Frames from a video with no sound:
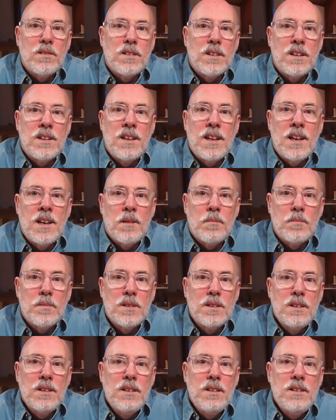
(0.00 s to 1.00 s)
than them
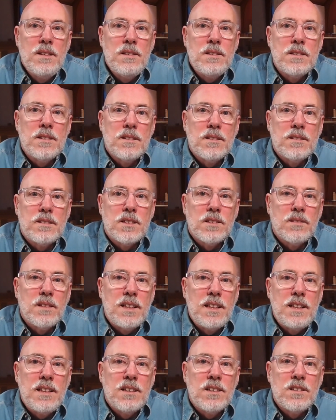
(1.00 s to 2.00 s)
to, to
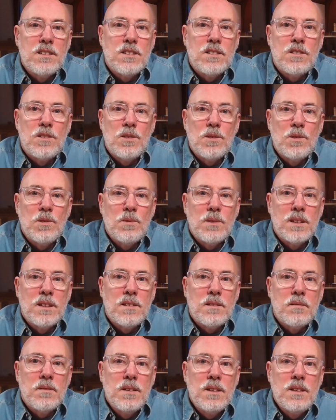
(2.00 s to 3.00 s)
lead and to do and
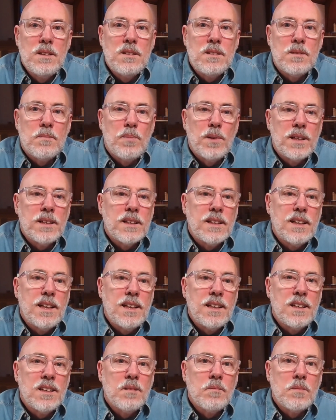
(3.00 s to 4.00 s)
to, to bring the
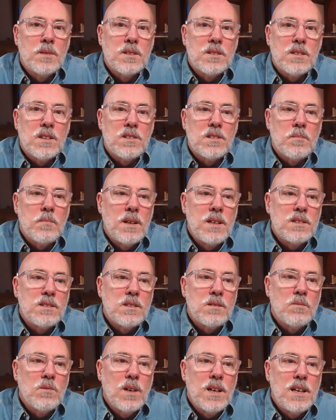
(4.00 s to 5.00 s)
kingdom in such
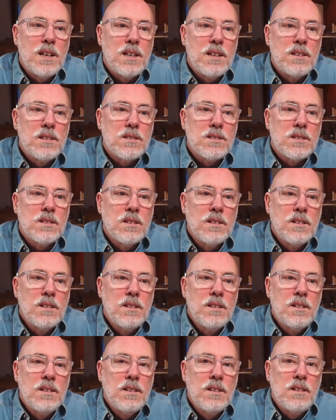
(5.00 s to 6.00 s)
amazing ways.
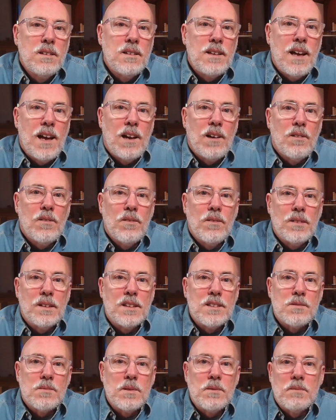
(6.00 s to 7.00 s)
Now,
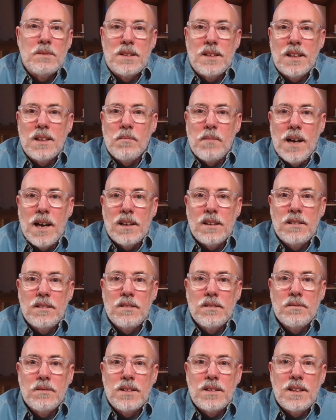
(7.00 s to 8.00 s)
because when we think about it,
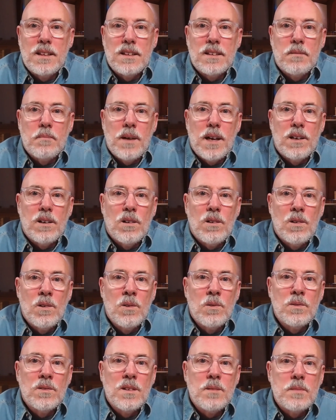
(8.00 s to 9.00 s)
we think about our
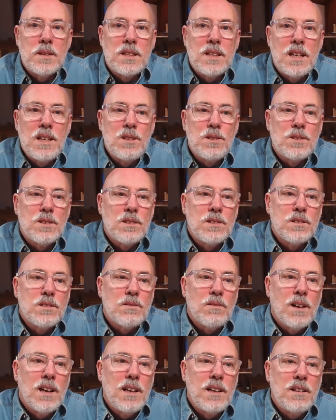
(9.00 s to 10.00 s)
own
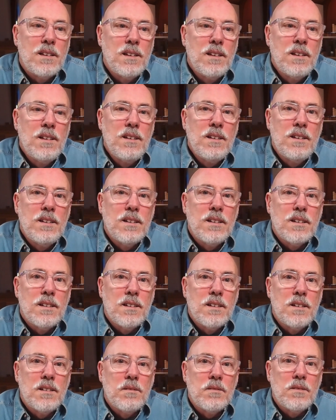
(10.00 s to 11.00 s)
limitations, right?
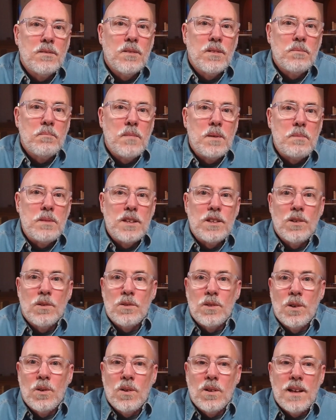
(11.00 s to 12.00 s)
Uh, what, maybe you
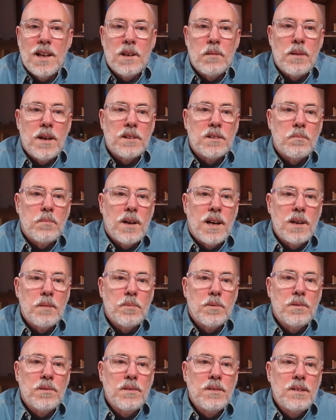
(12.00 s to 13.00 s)
don't know a lot about the
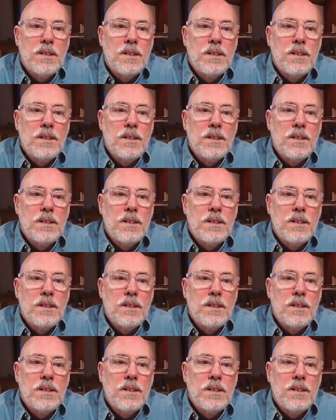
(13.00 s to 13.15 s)
Bible.